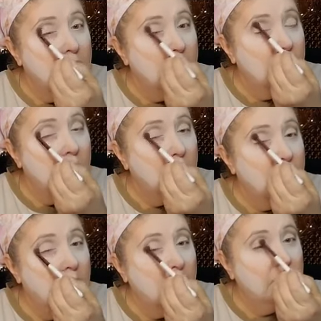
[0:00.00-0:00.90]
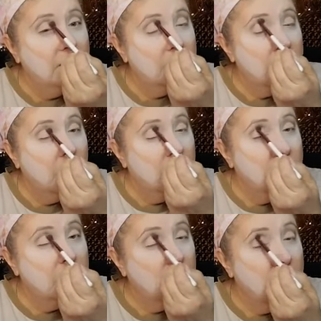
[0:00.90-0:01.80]
So we're going to have to see how
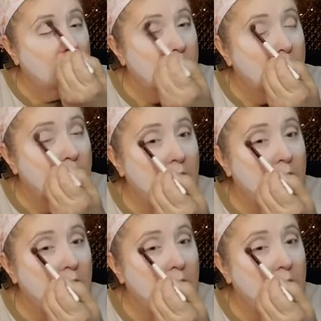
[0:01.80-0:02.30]
this works.